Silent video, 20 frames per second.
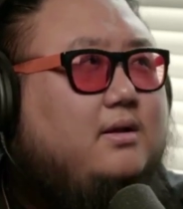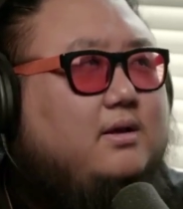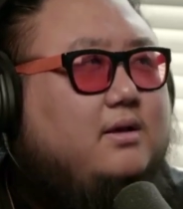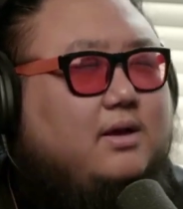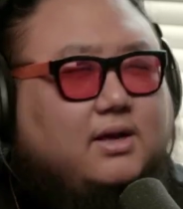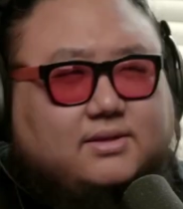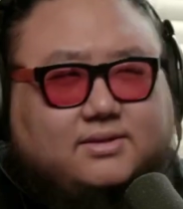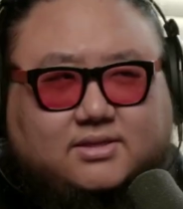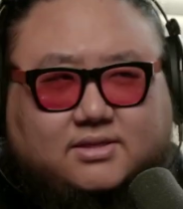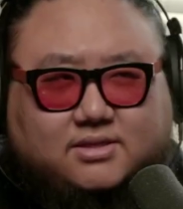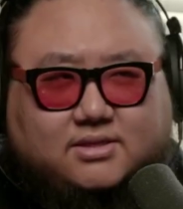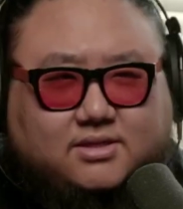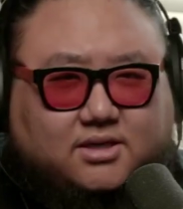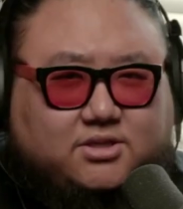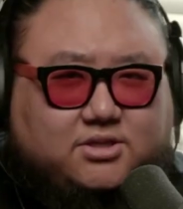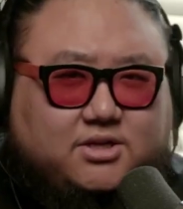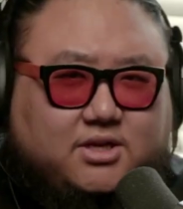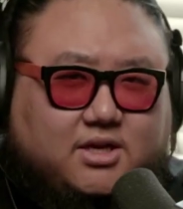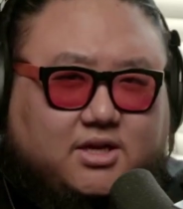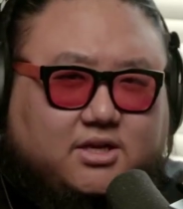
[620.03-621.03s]
it's such
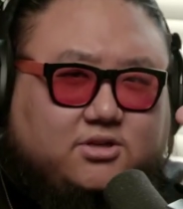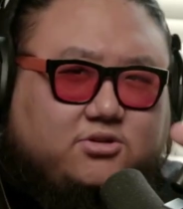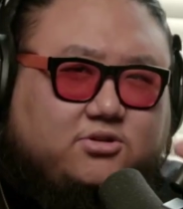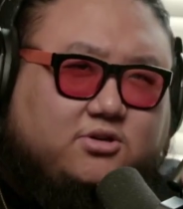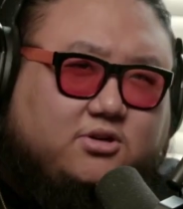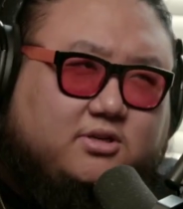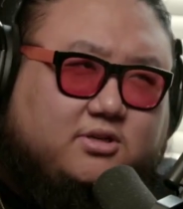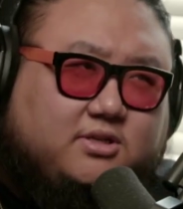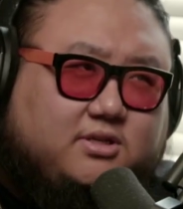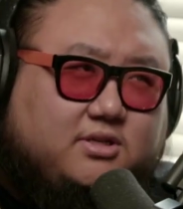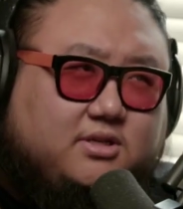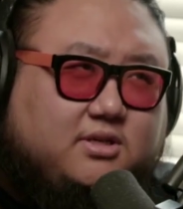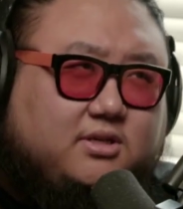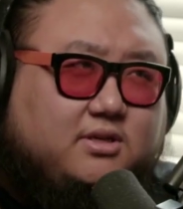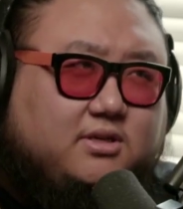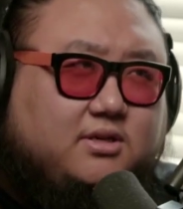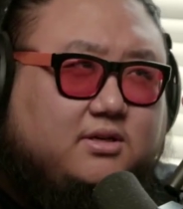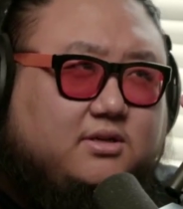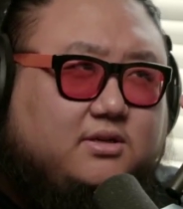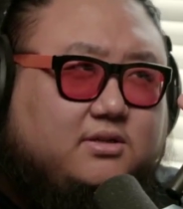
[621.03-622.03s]
an
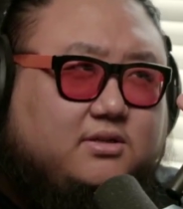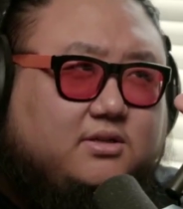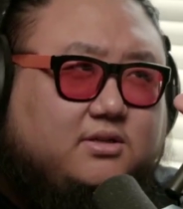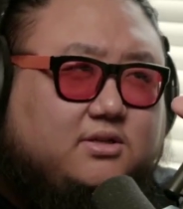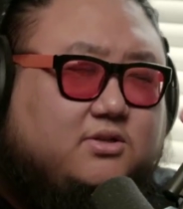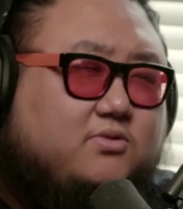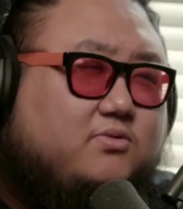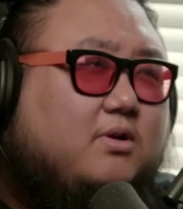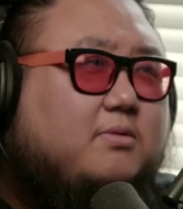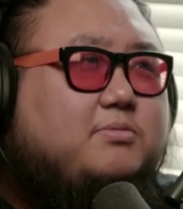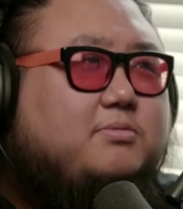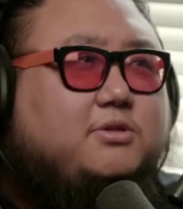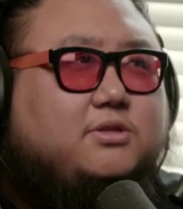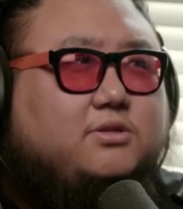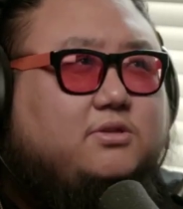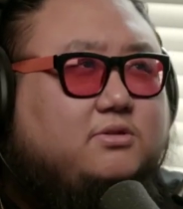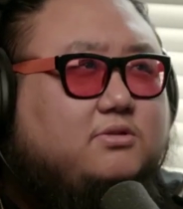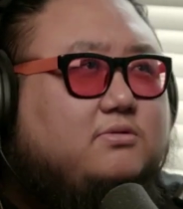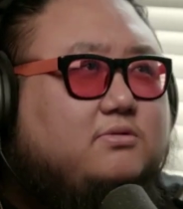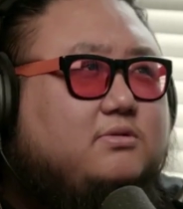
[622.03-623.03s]
interesting disruption
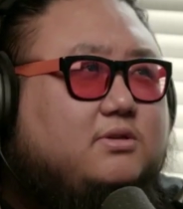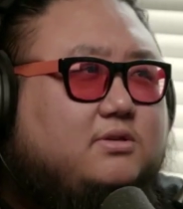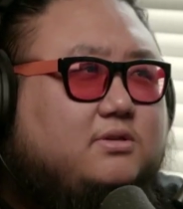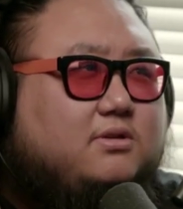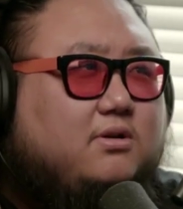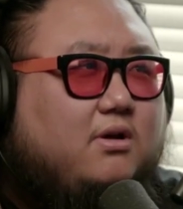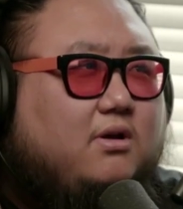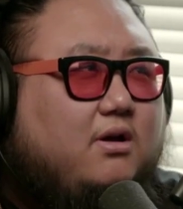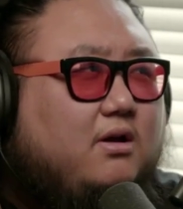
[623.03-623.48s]
to the song.